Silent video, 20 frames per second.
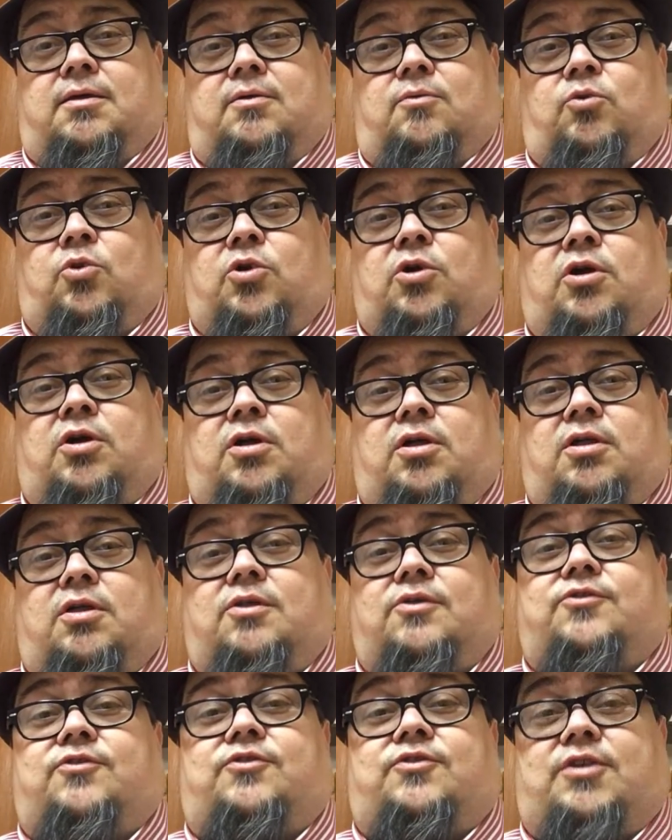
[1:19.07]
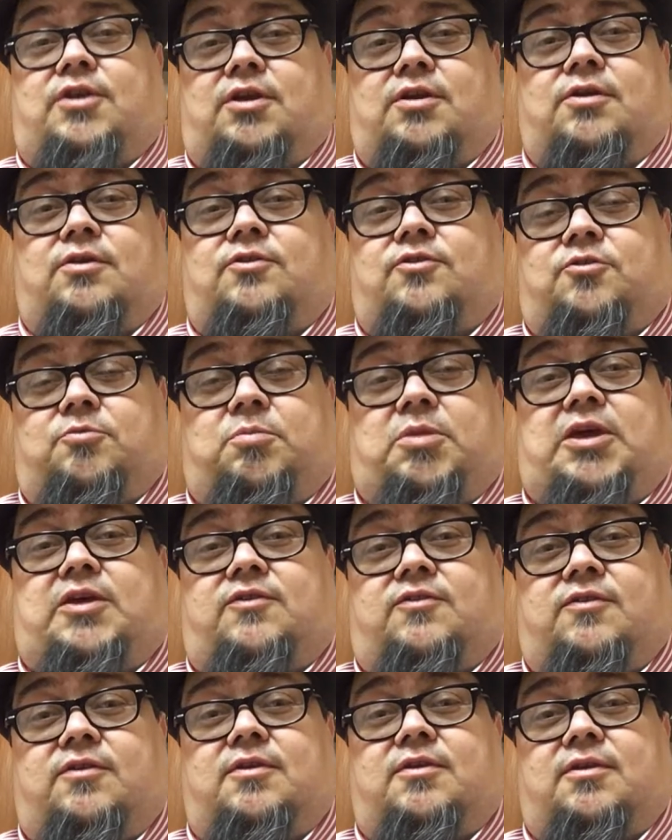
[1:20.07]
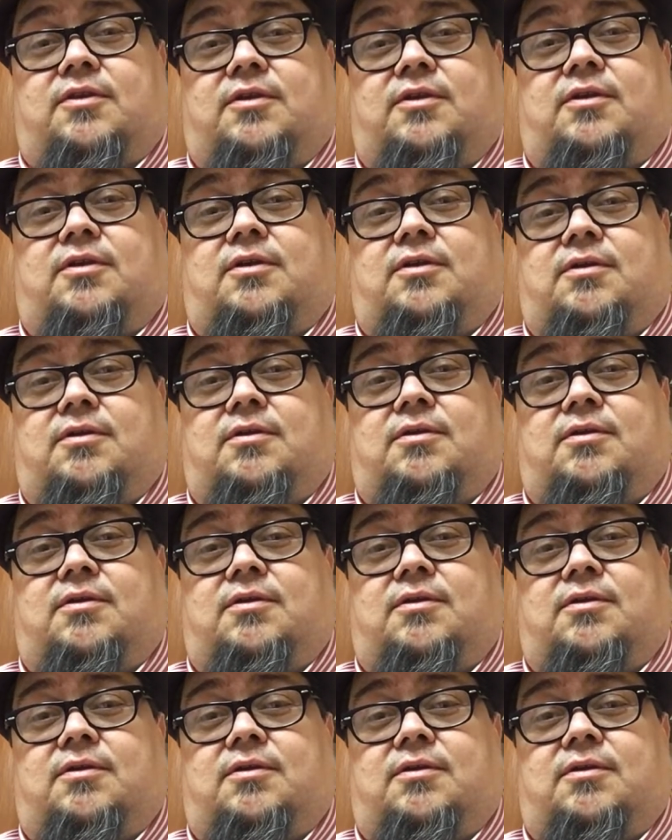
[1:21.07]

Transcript: We're all sinners, basically.